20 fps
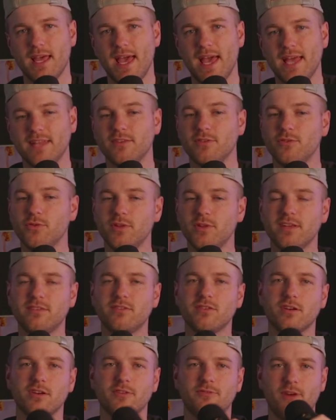And to do this,
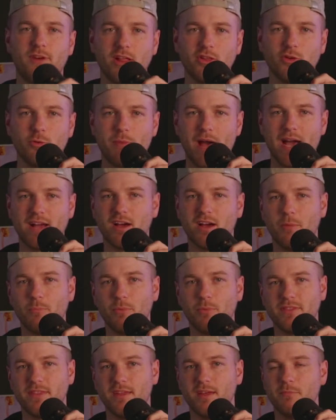you're going to follow back up
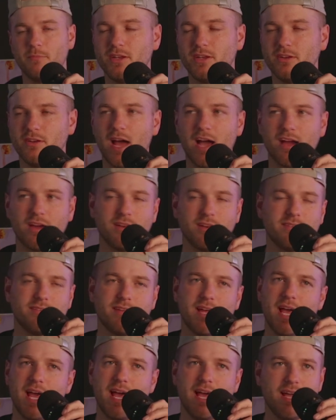with them, not going to
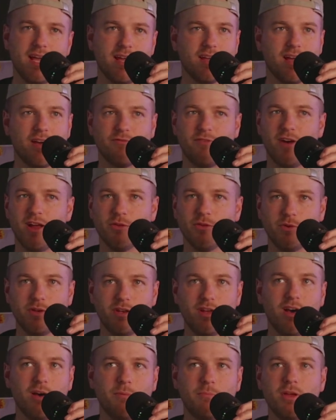say, hey, I'm
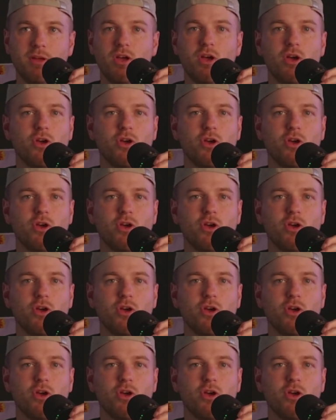following up.